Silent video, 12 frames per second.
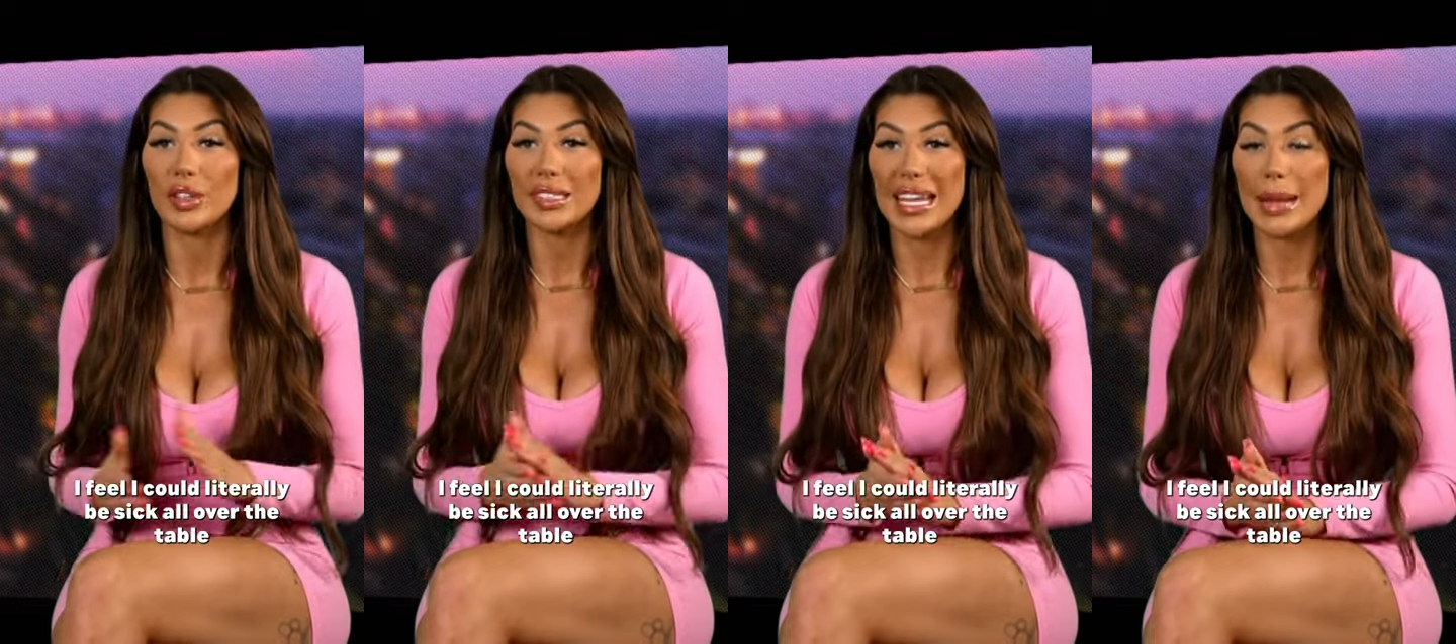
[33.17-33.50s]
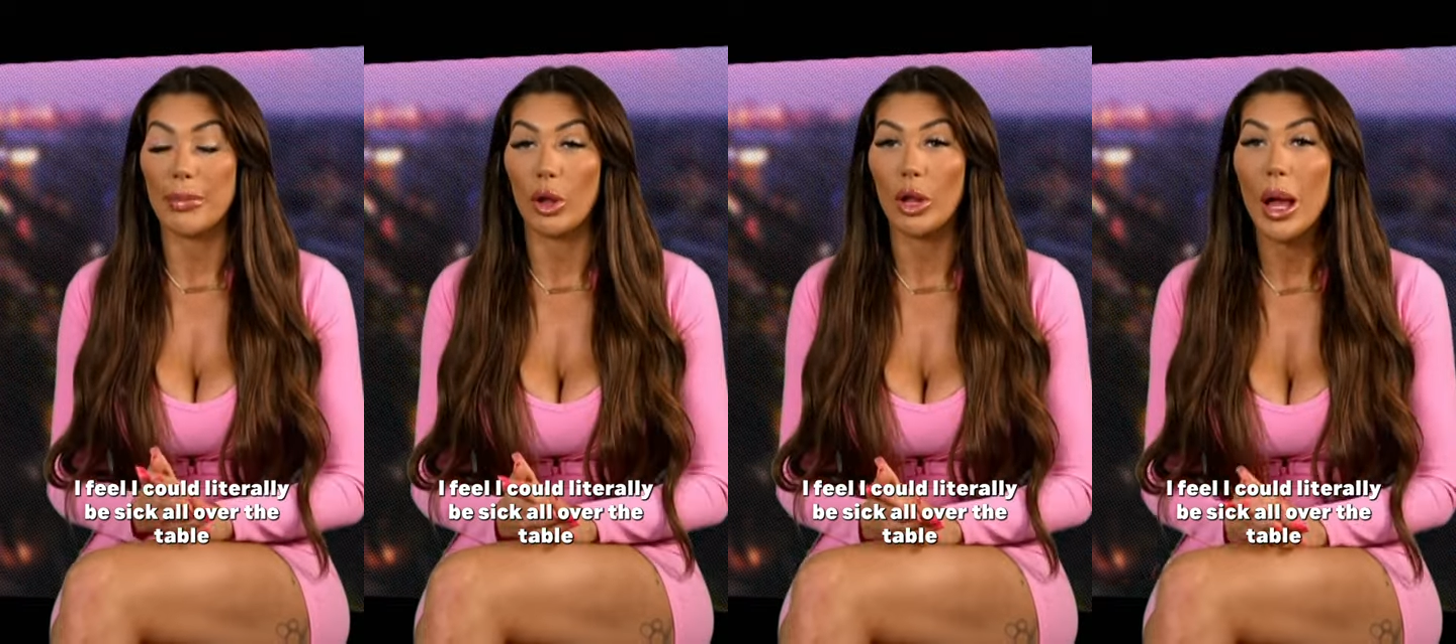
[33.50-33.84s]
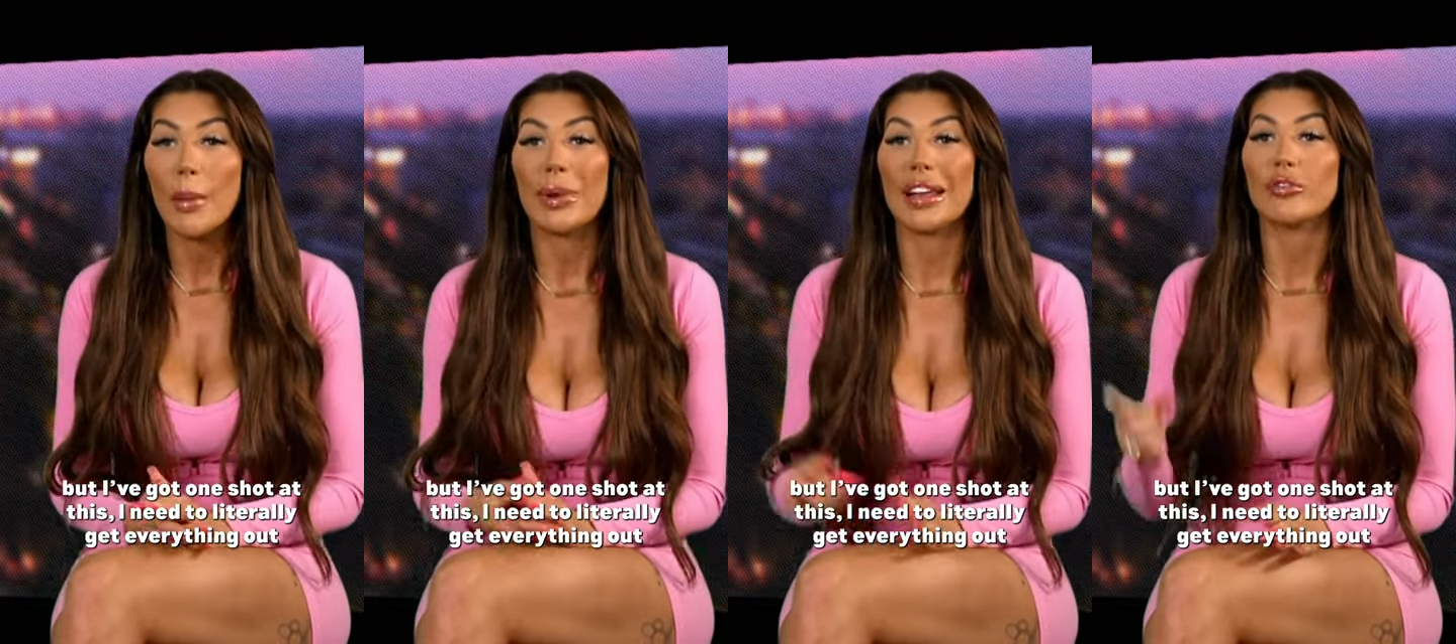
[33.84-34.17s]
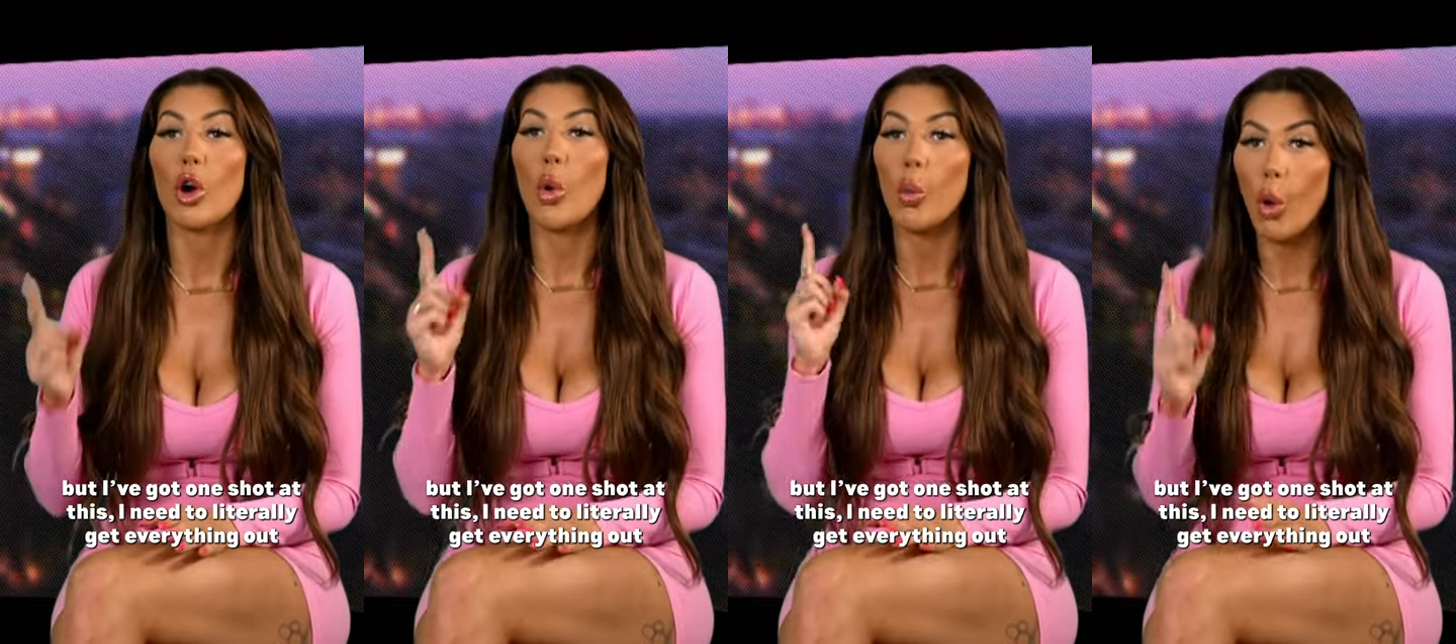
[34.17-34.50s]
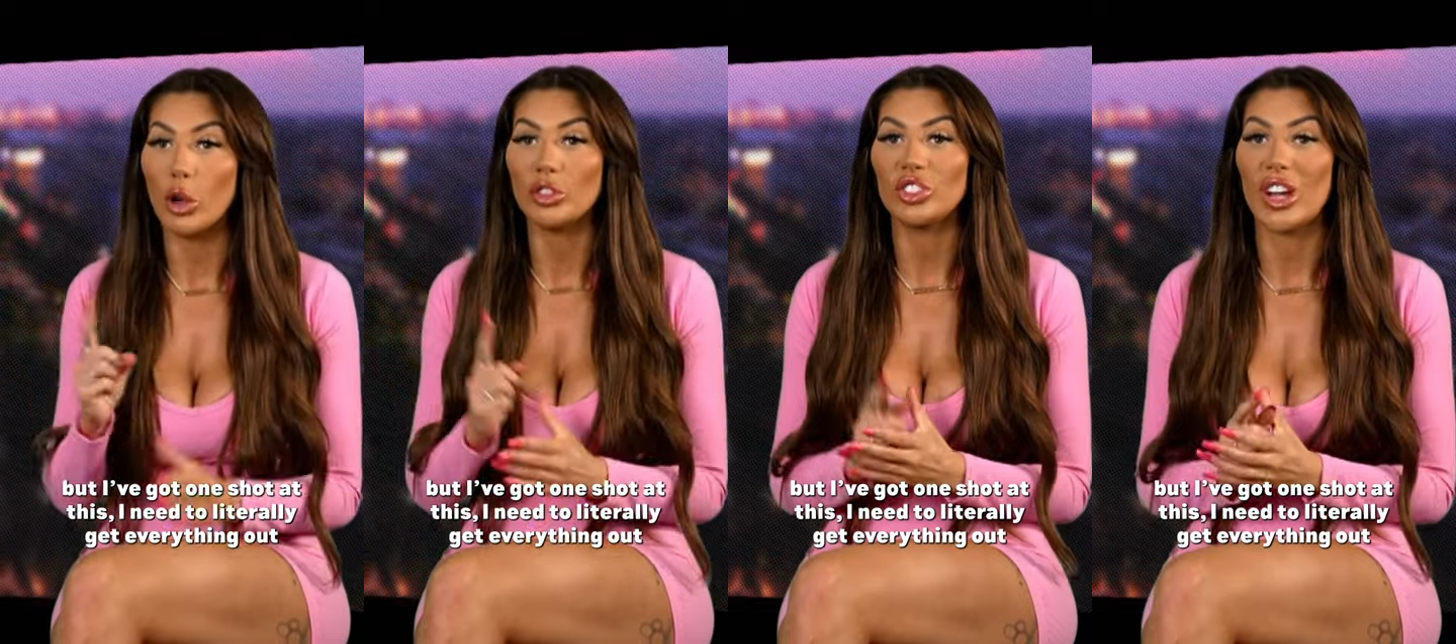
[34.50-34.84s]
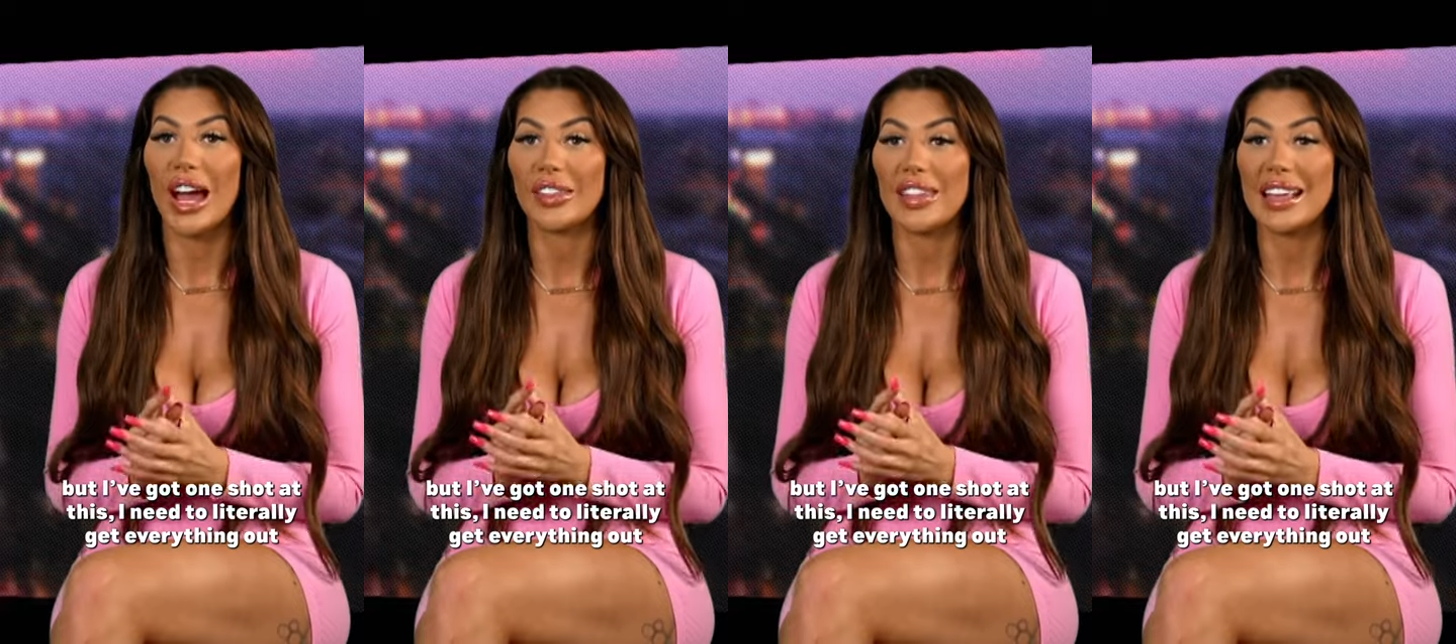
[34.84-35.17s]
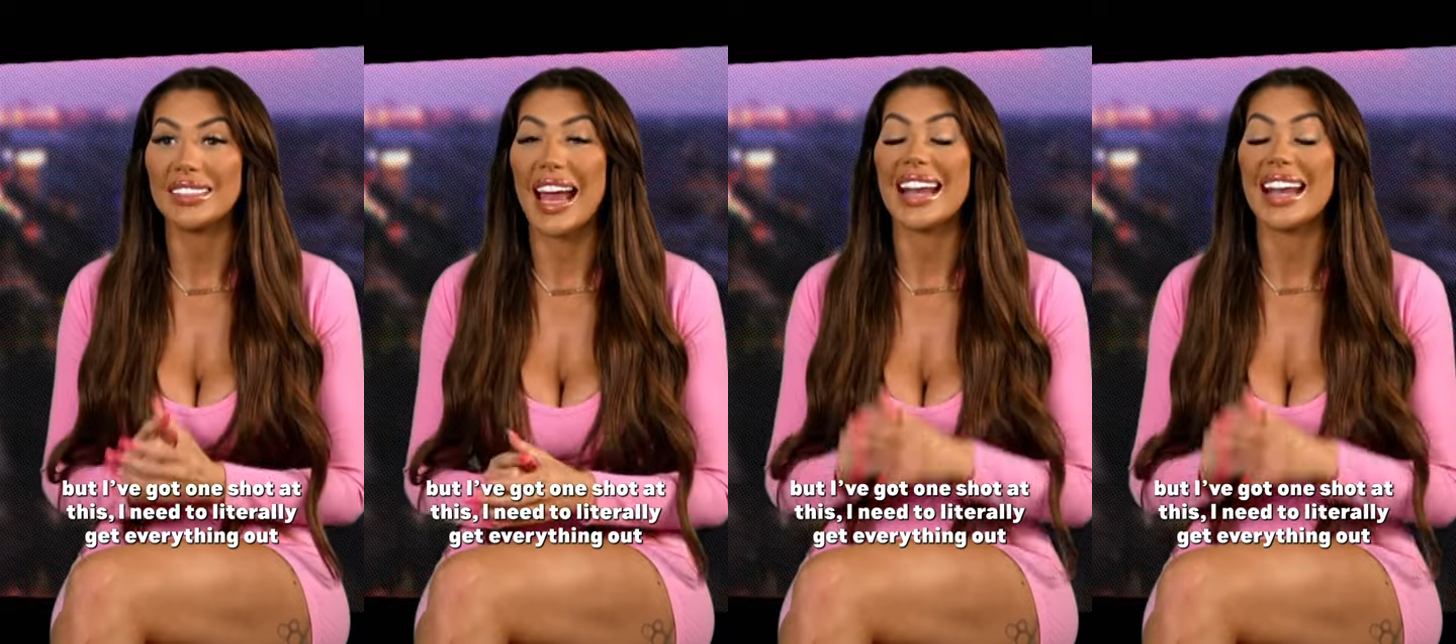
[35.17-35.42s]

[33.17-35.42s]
the table, but I've got one shot at this.